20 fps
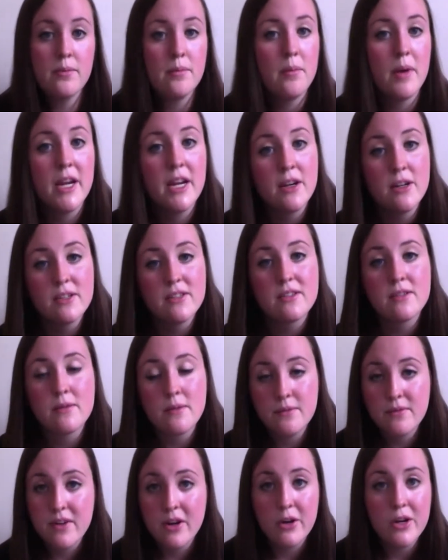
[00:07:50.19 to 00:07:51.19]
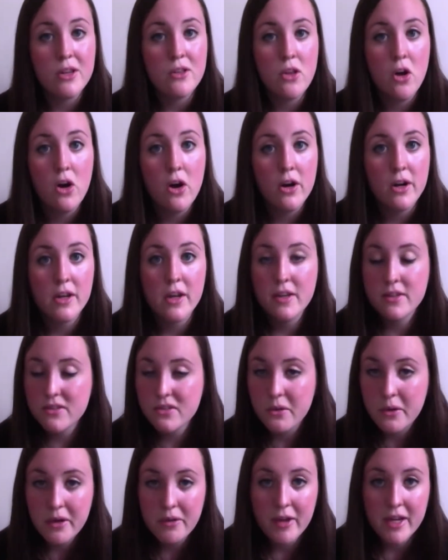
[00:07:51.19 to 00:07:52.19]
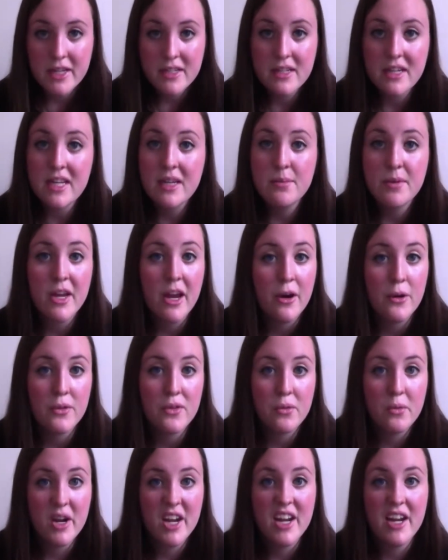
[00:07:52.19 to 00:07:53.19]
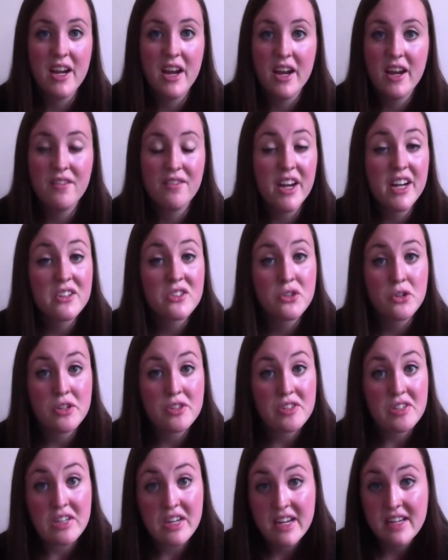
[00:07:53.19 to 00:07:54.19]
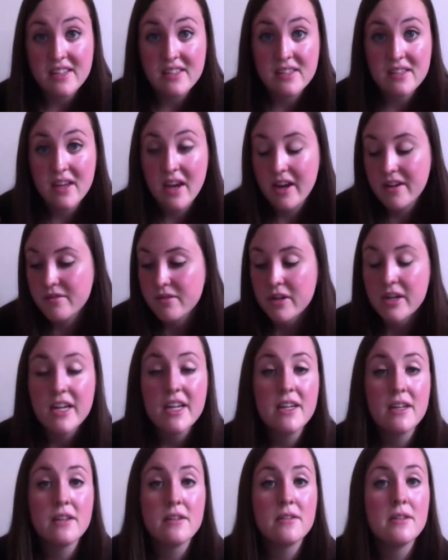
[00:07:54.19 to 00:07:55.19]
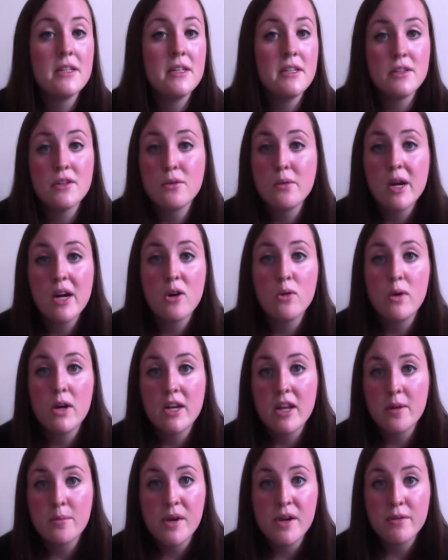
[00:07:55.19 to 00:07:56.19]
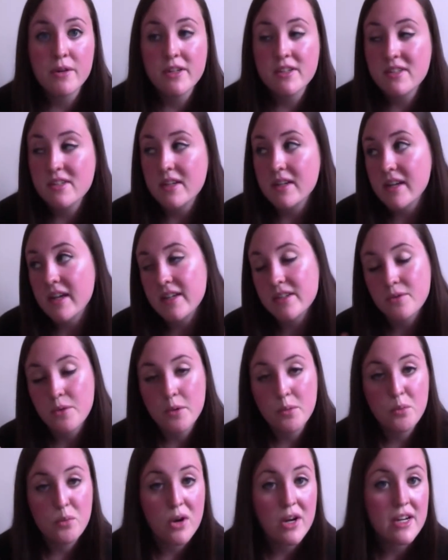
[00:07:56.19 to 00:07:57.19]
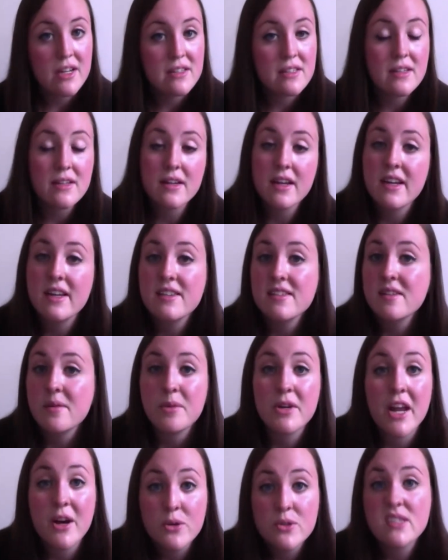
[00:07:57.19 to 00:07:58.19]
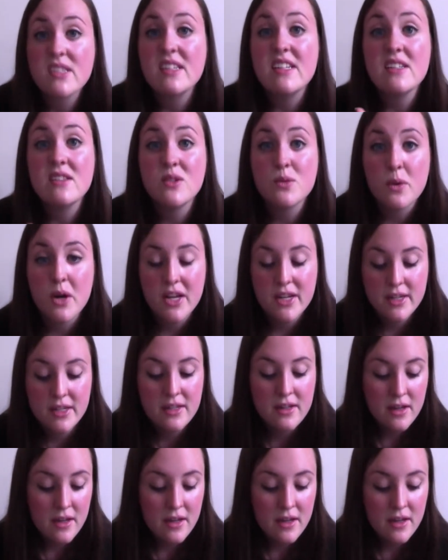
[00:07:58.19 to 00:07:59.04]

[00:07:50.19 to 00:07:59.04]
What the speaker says: My hair is very long, and so I like to keep it out of the way. I have extras in case I forget to wear one on my wrist, in case one breaks, in case someone else needs one.